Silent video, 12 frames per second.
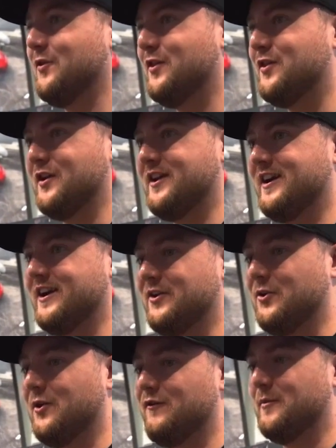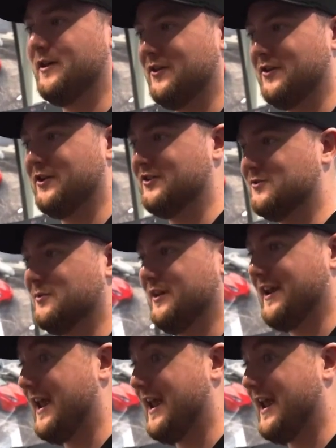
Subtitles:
Rithik got a call from another customer like,